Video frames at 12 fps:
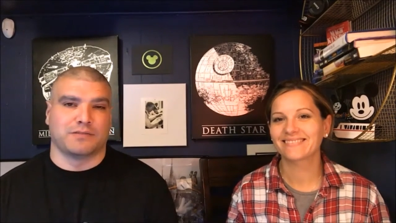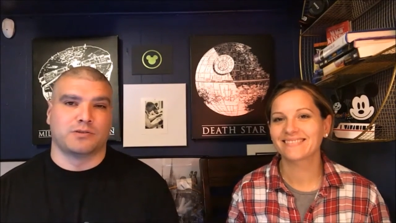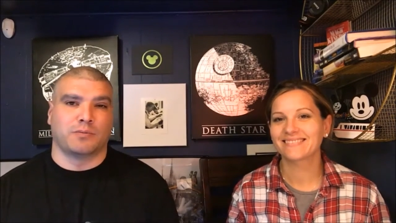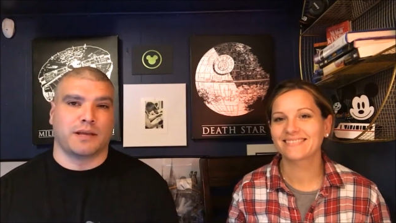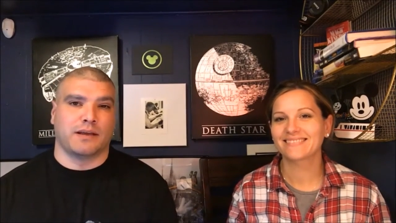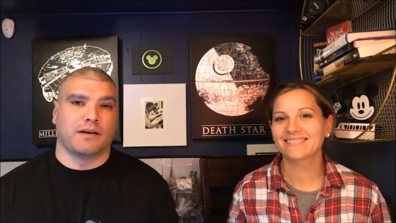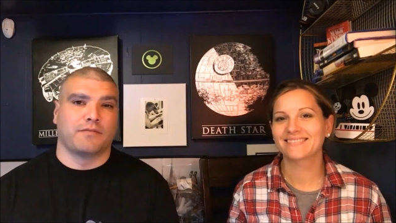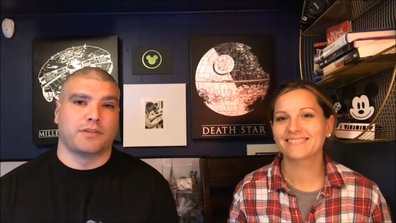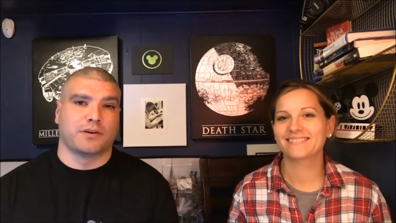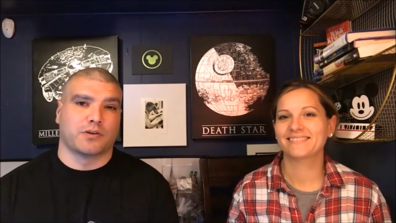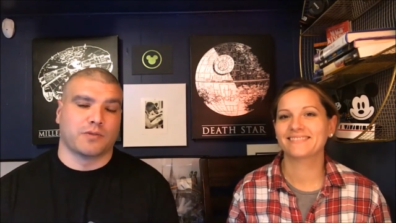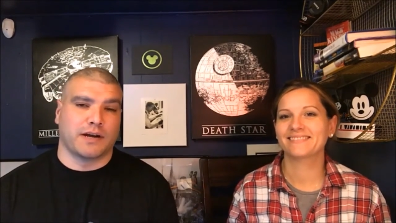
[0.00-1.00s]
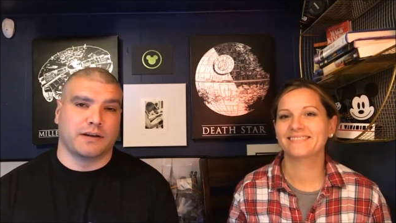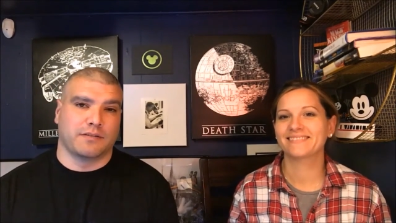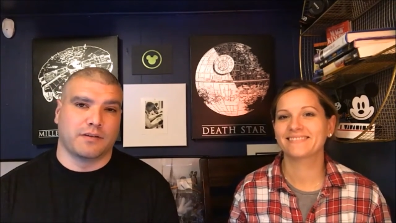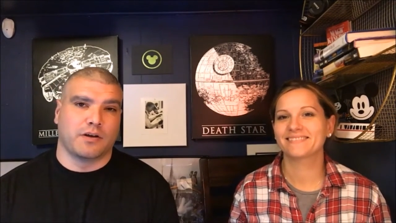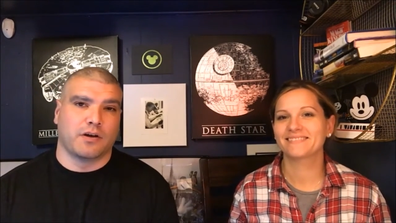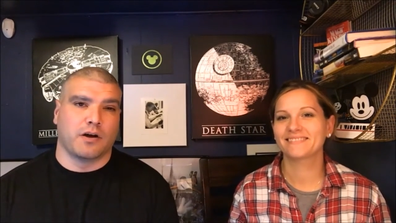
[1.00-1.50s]
Speaker 1: So many of the great
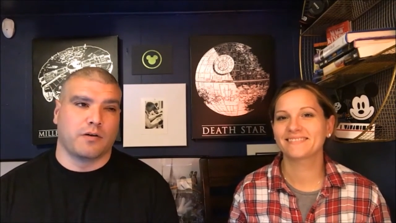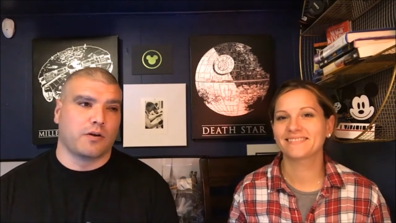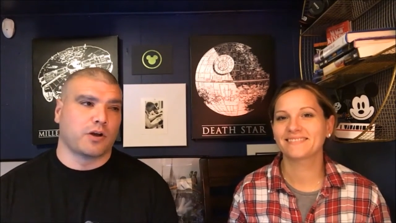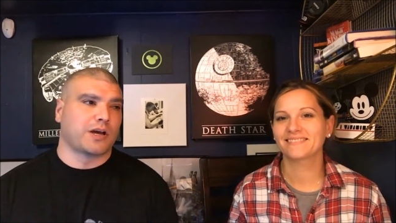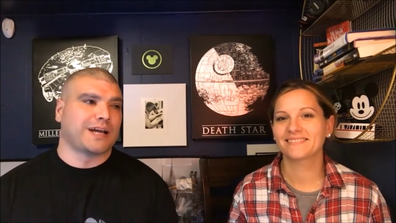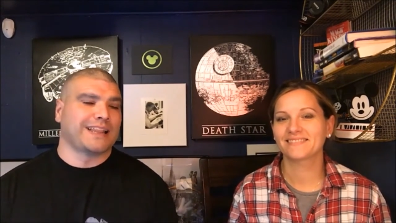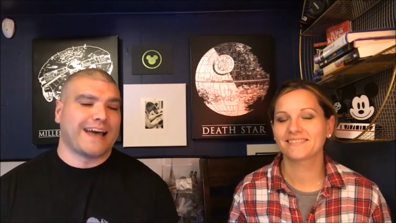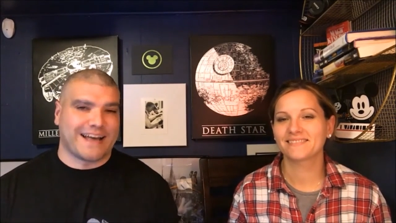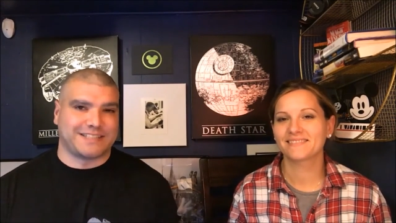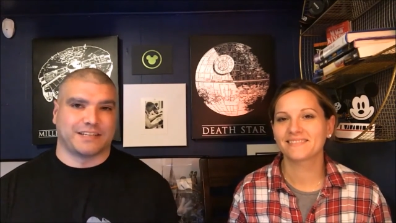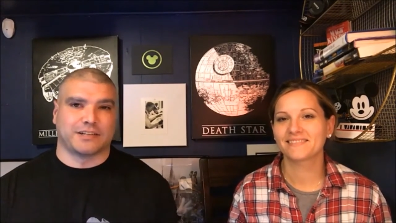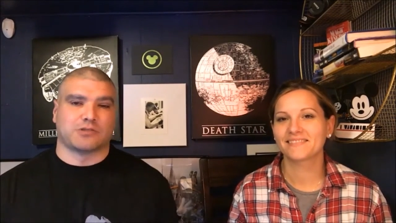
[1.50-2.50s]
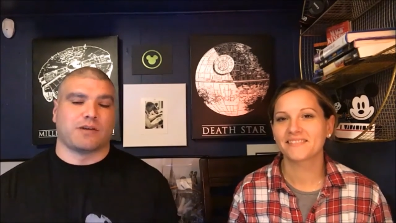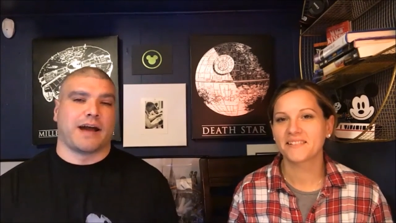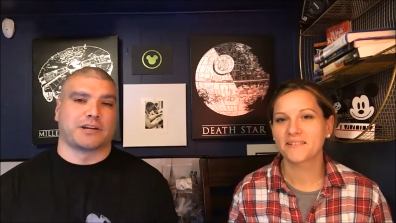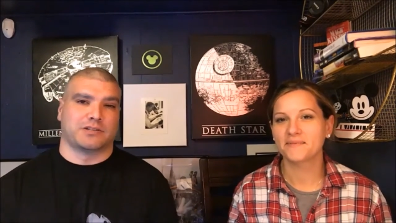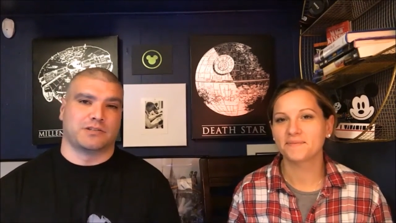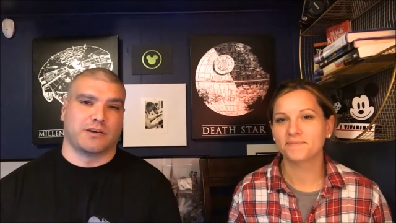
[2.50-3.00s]
classic
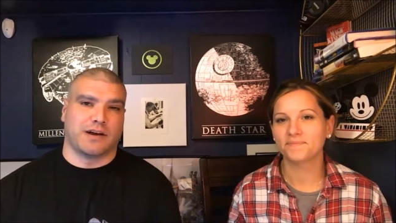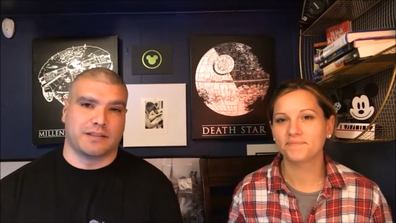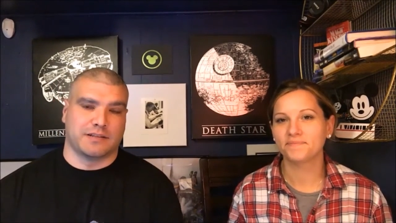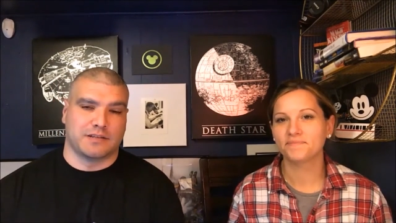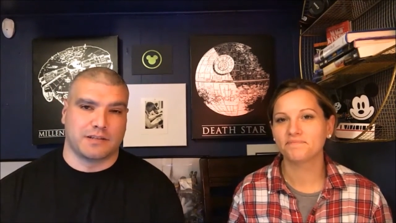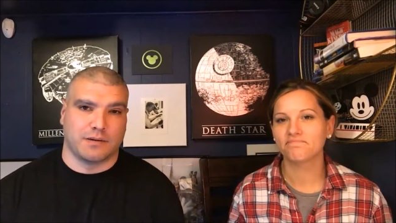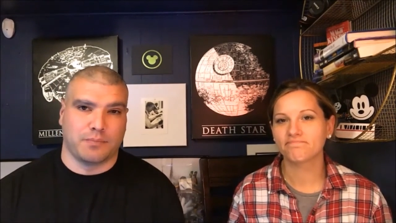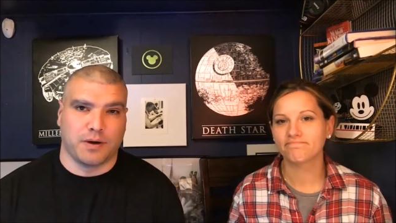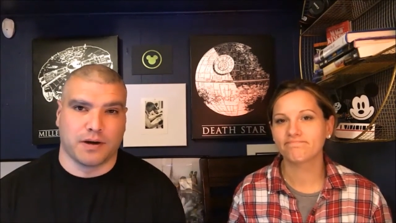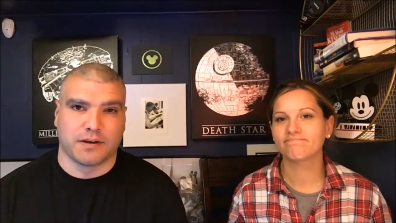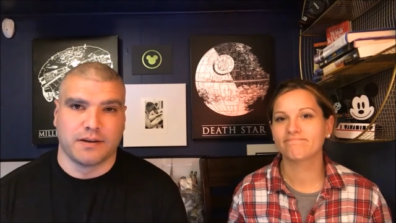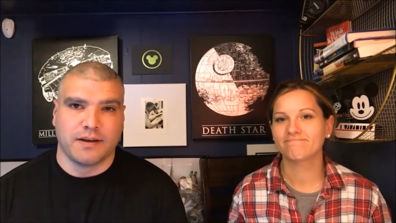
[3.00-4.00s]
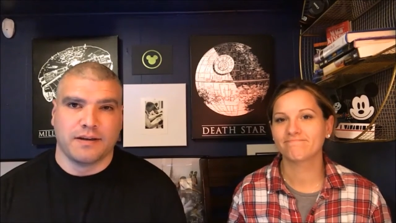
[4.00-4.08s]
attractions are at this theme park.